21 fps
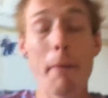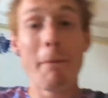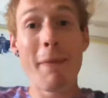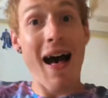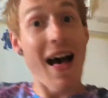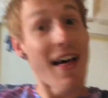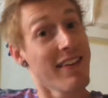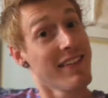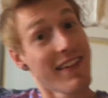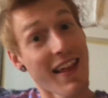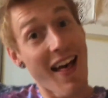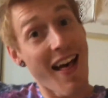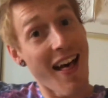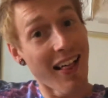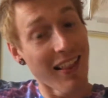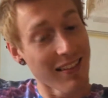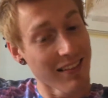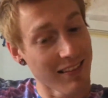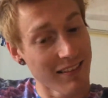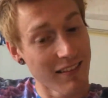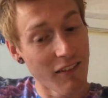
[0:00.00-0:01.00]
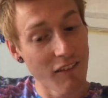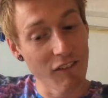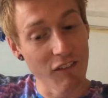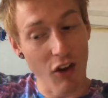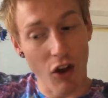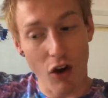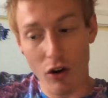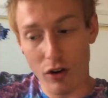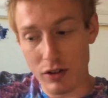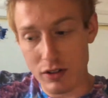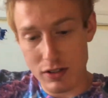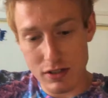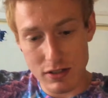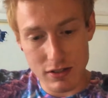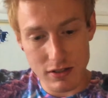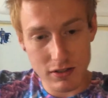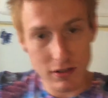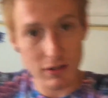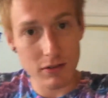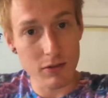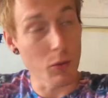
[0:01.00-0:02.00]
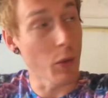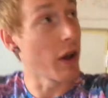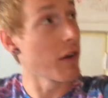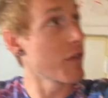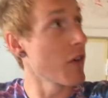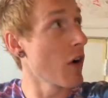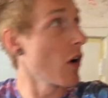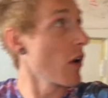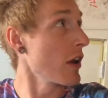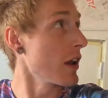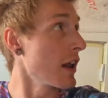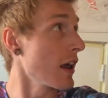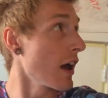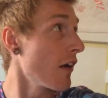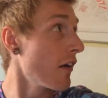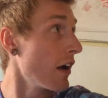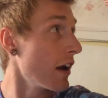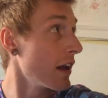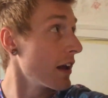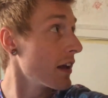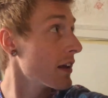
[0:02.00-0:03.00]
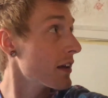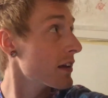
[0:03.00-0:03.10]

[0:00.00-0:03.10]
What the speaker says: Mandel vlogs. Waiting for holiday already.